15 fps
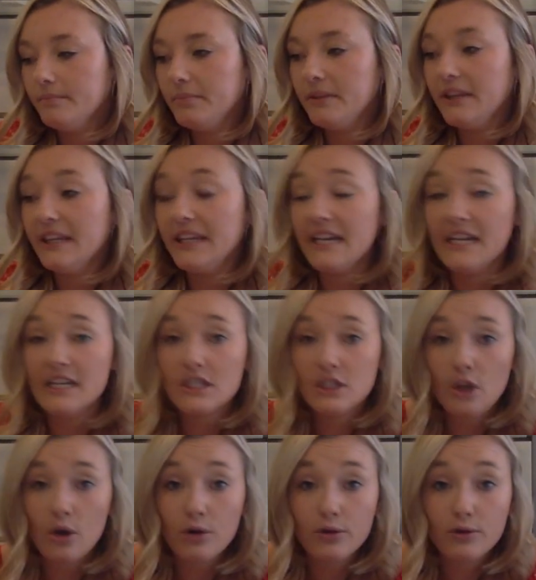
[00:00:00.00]
Please
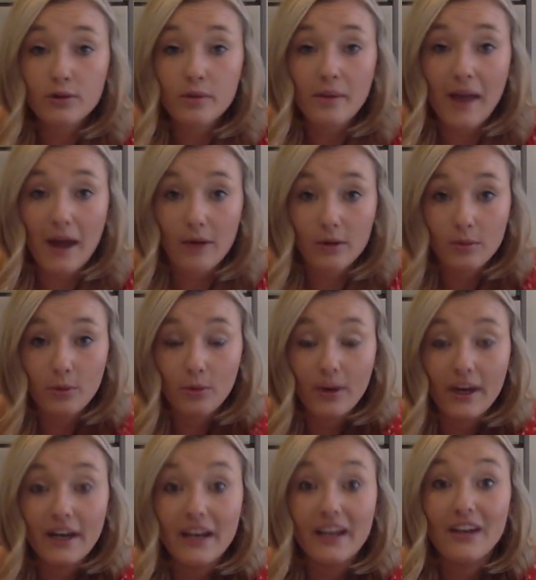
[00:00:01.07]
go through the
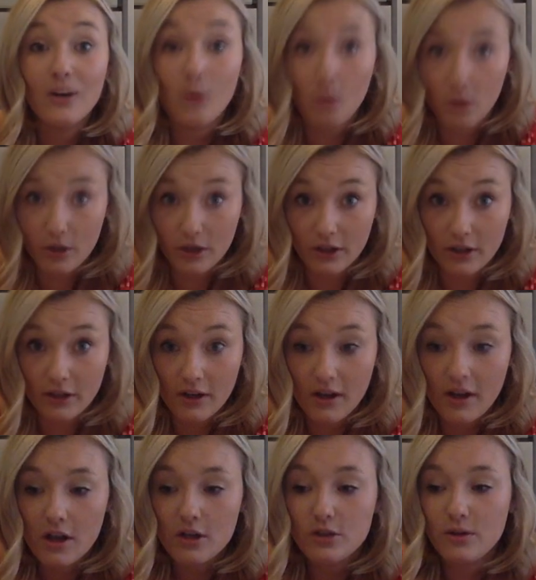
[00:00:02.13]
PowerPoint in order.
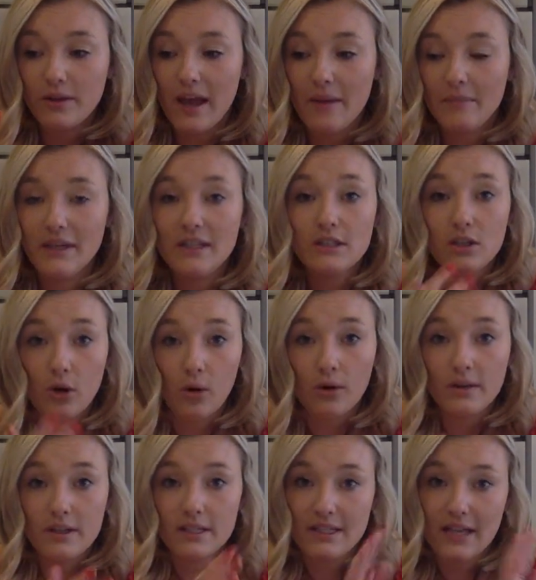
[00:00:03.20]
So that means go on
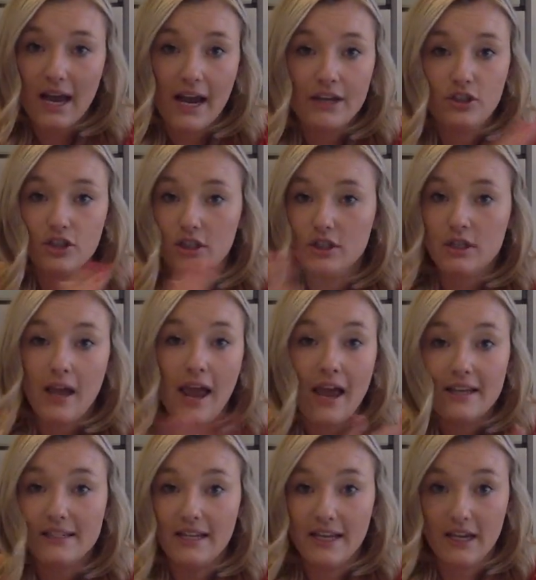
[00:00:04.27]
the slides just
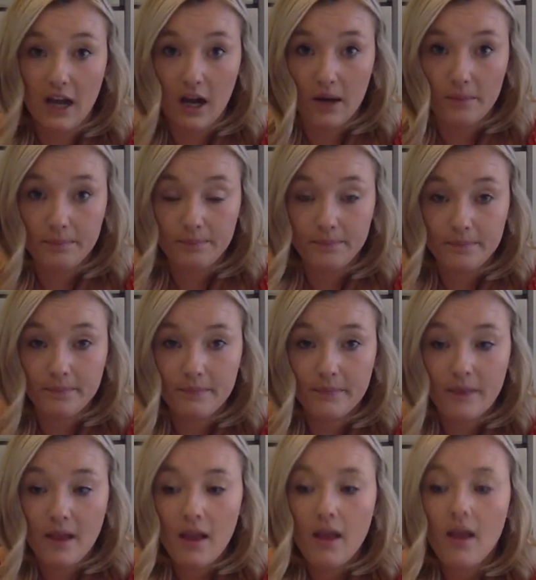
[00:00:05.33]
as they come.
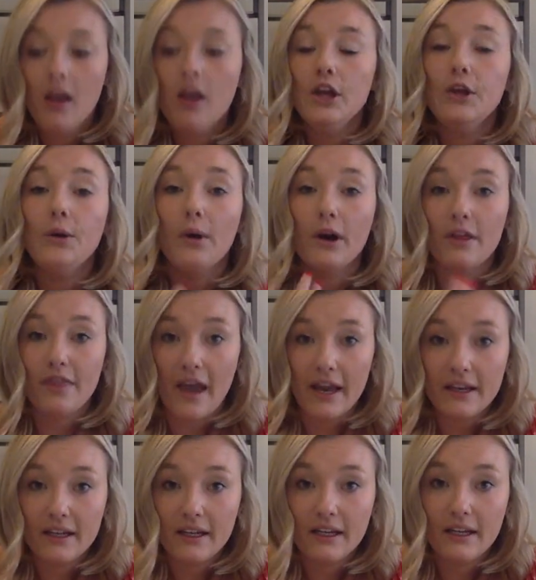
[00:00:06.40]
You are
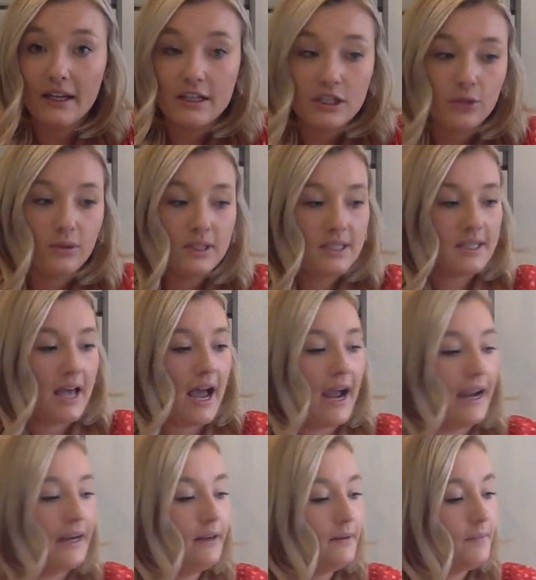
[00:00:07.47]
then going to get to a
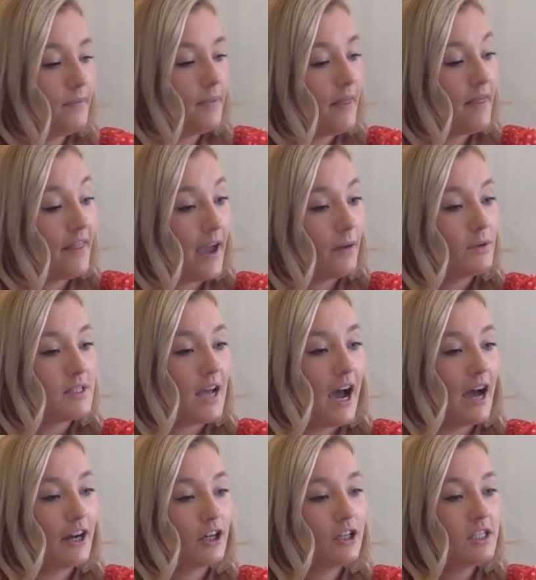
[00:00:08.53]
slide that was
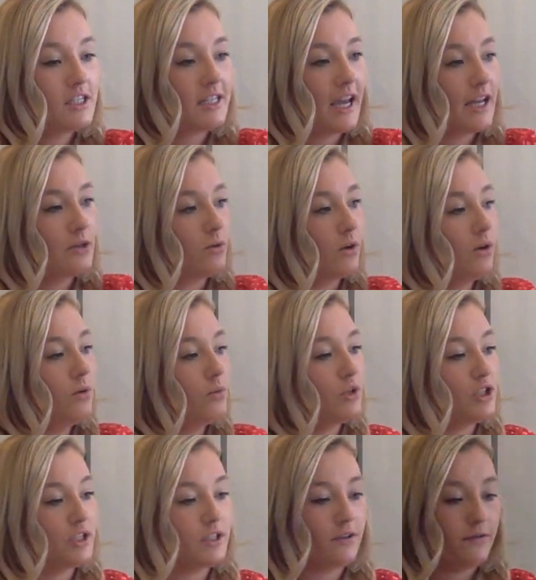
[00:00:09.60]
on our schedule,
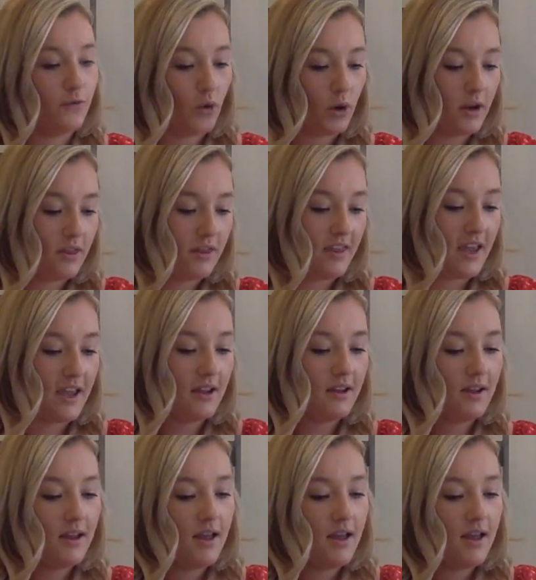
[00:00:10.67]
which is the fourth thing,